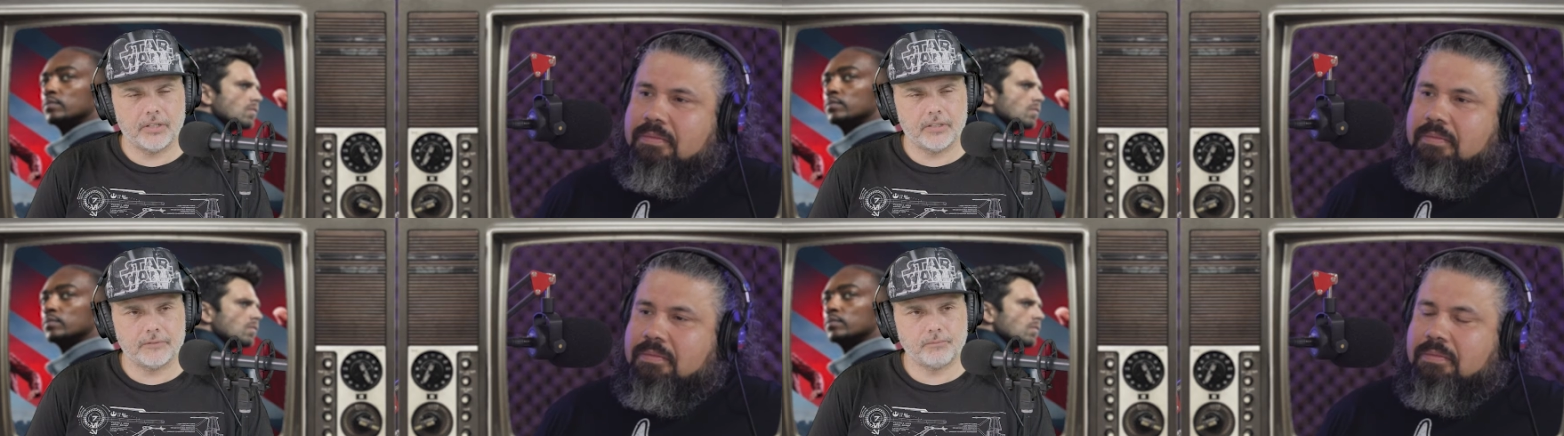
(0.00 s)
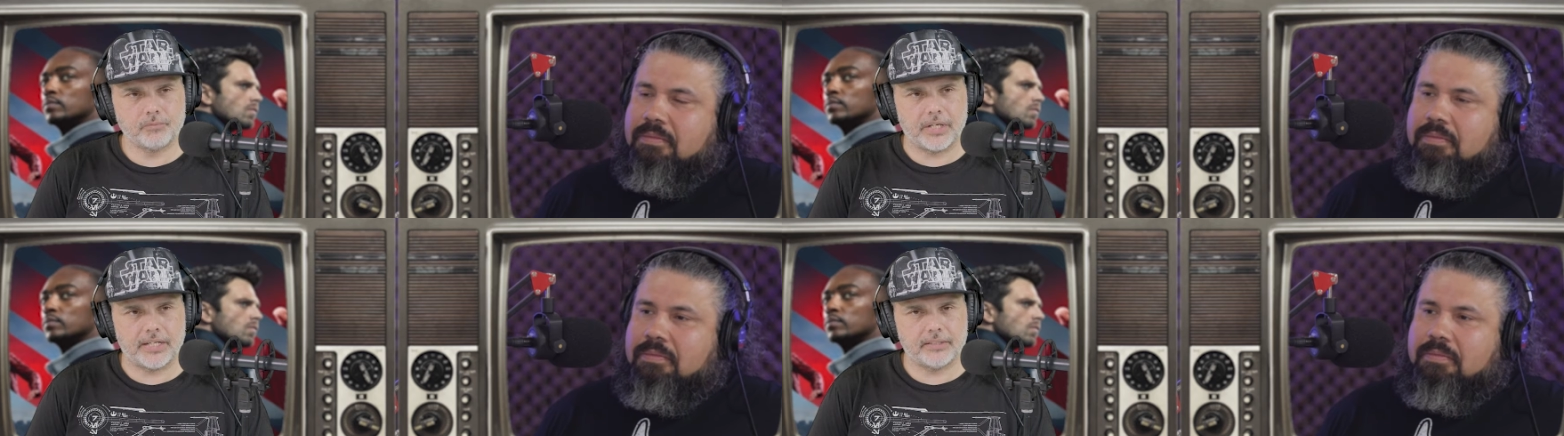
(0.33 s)
Speaker 1: uh,
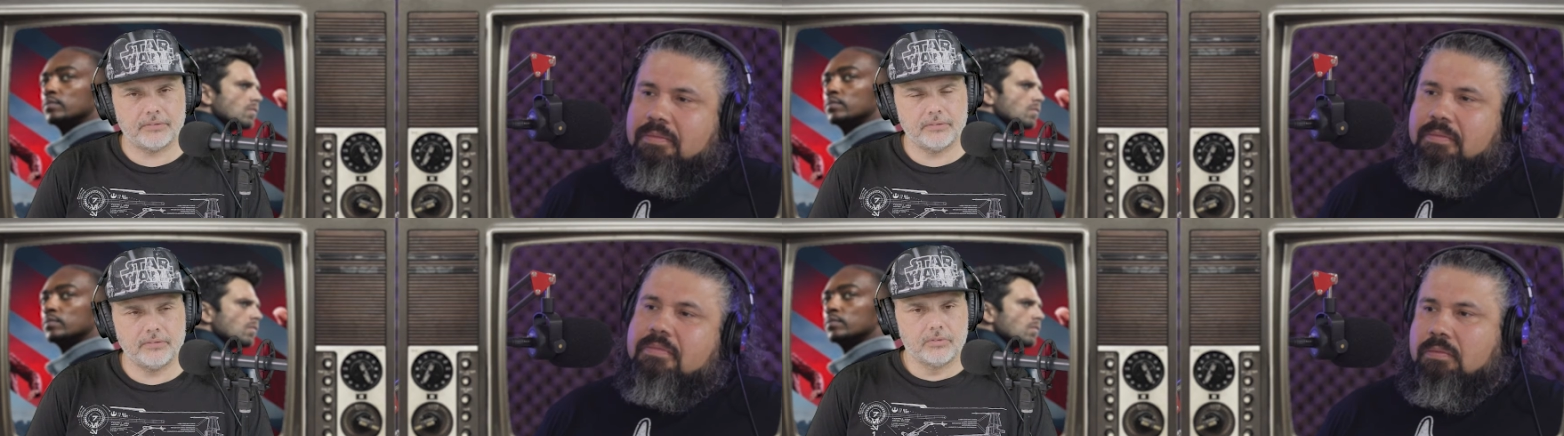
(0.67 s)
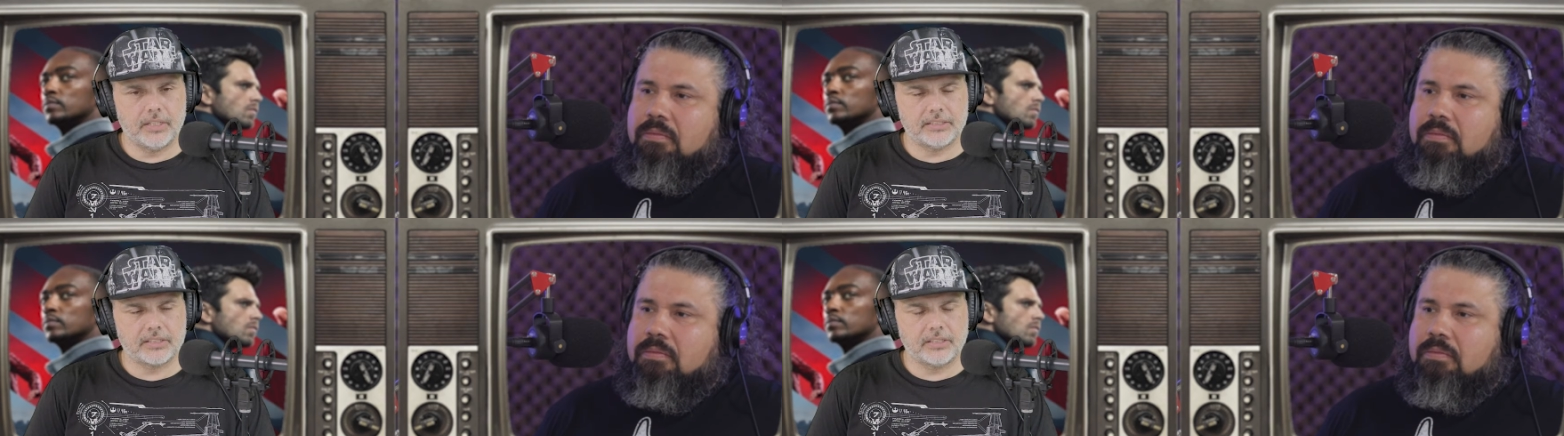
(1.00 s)
that
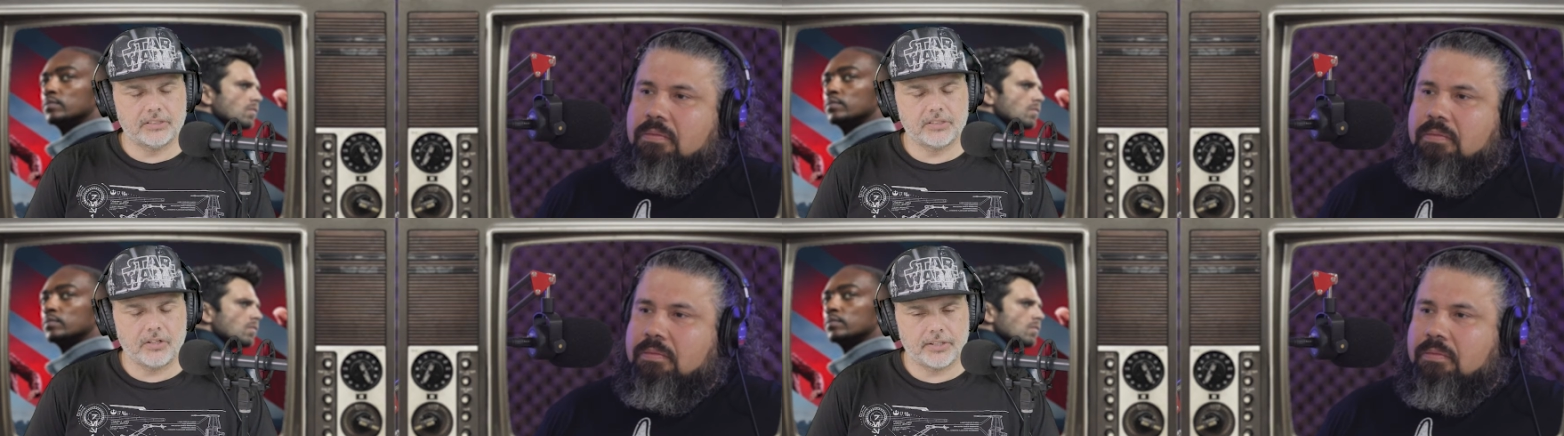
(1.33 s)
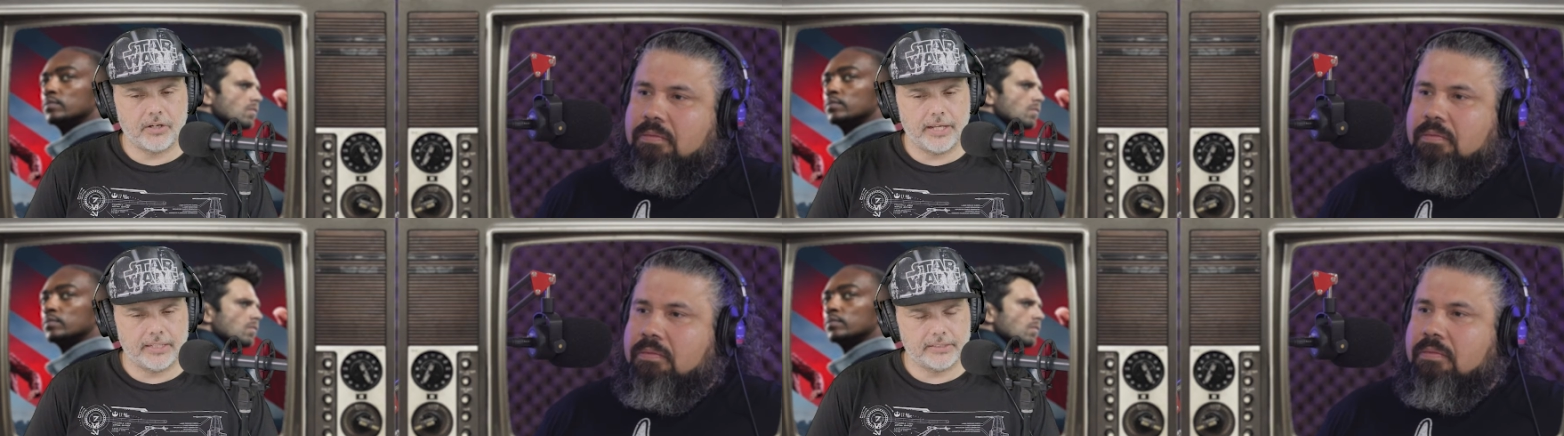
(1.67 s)
it's going to
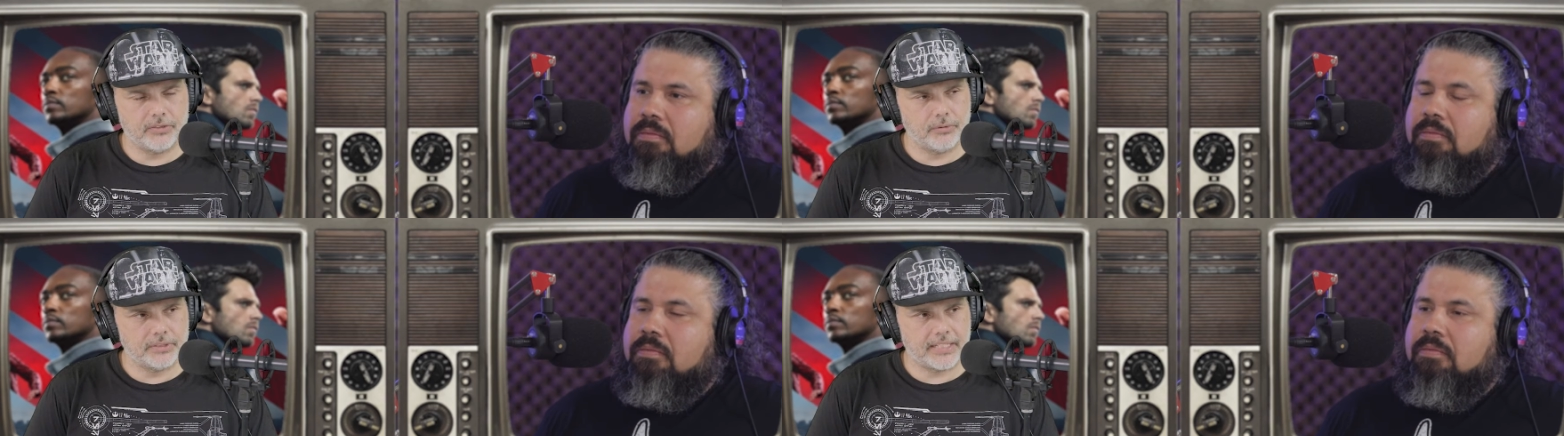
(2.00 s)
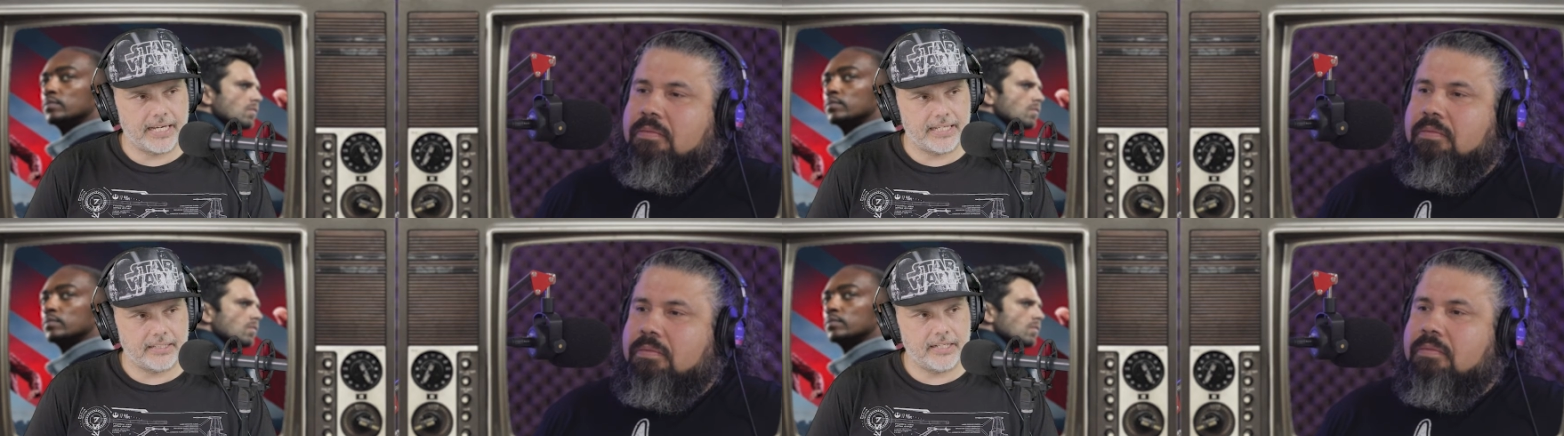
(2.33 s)
start getting to his
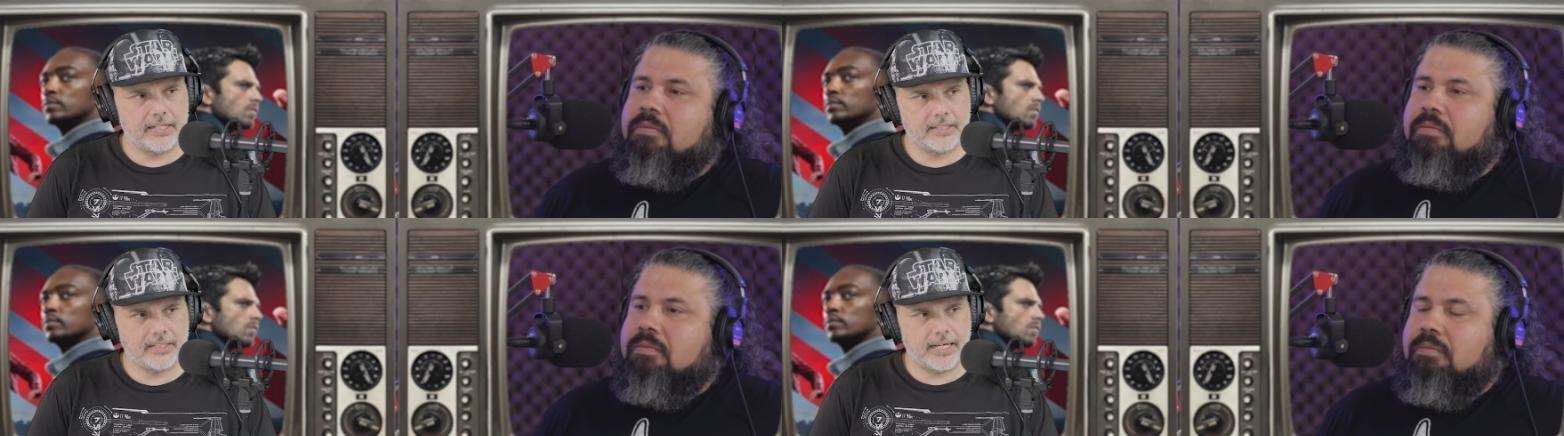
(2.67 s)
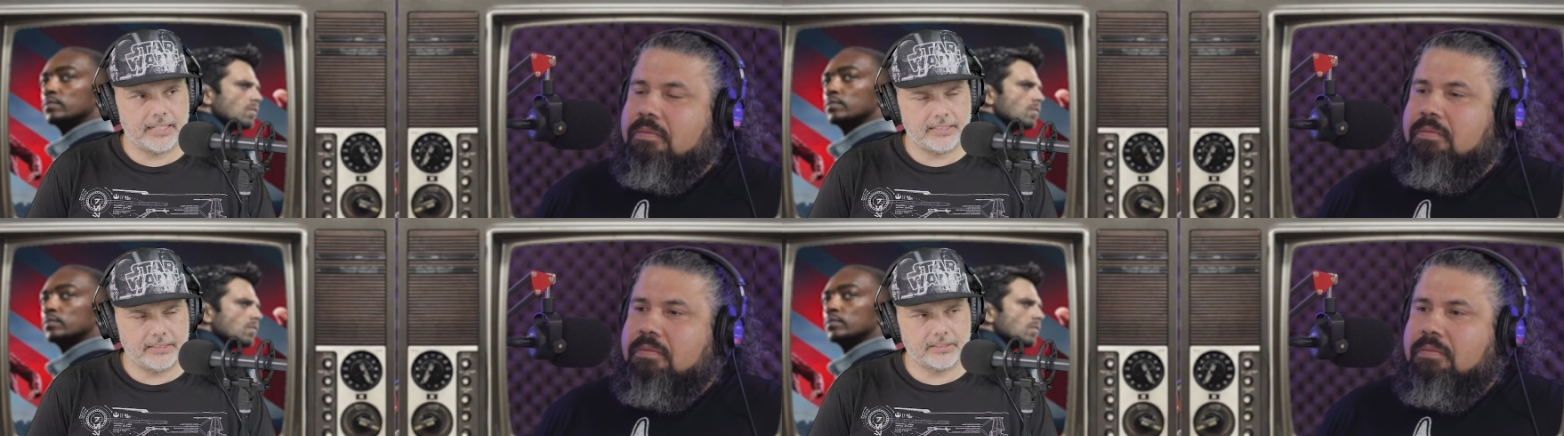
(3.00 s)
head,
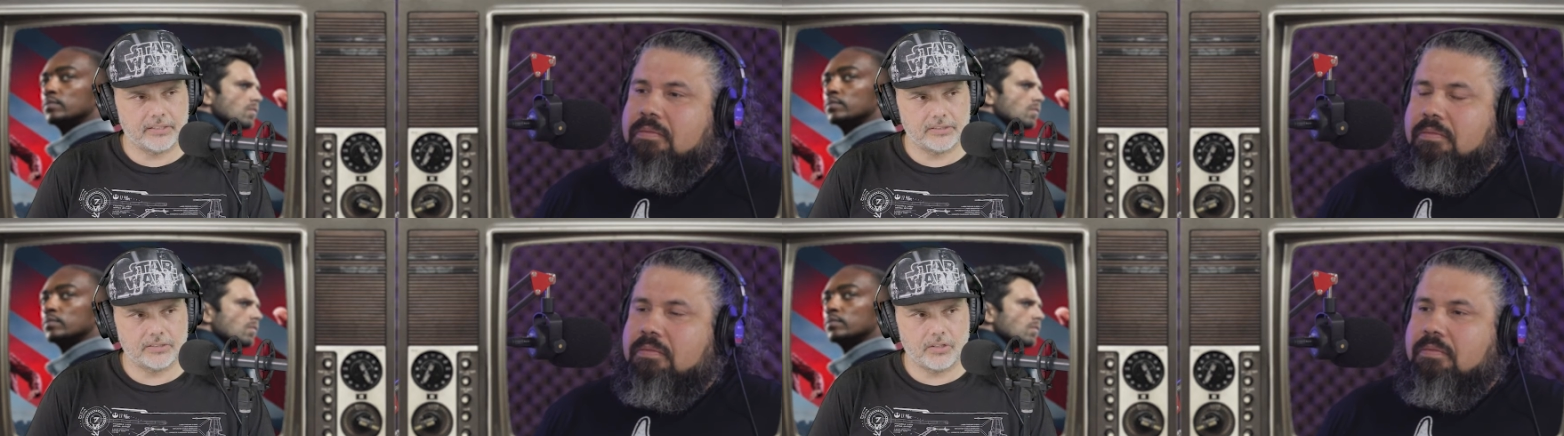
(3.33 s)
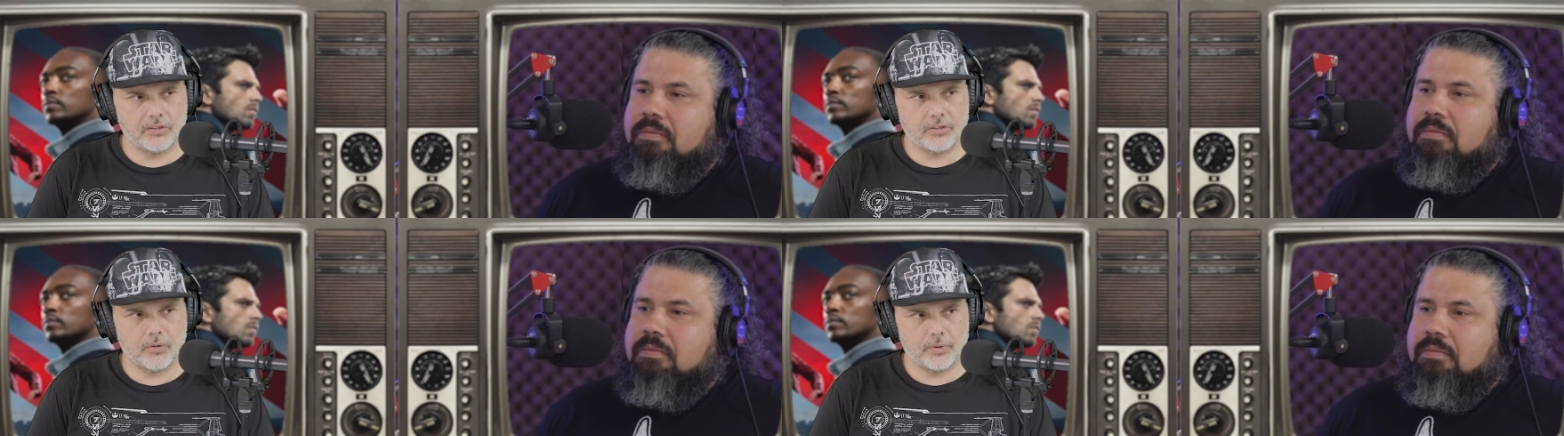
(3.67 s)
and he's going to
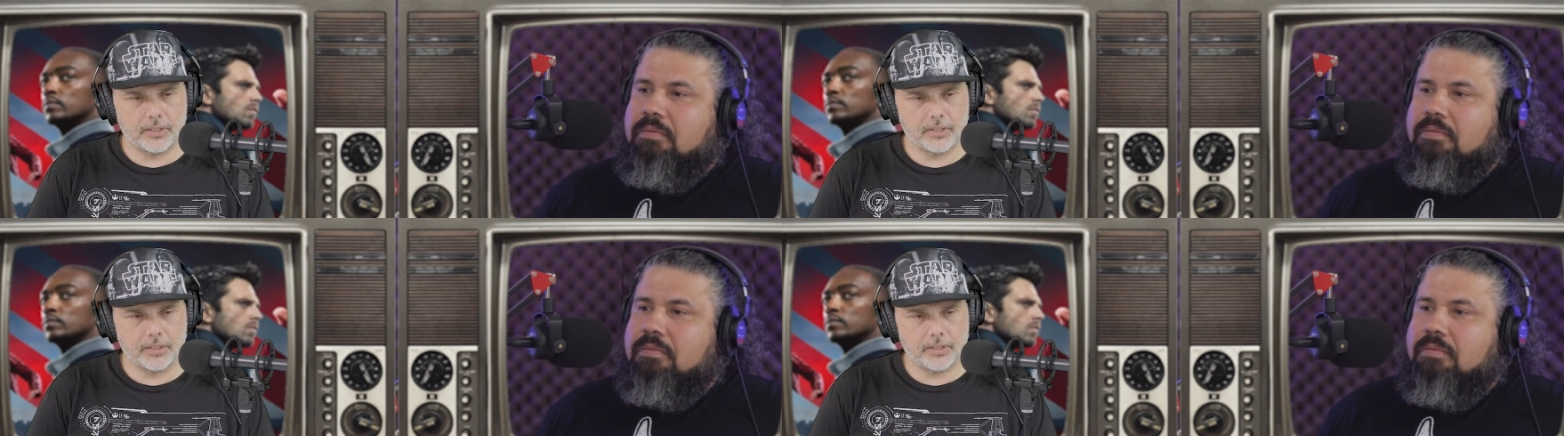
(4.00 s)
start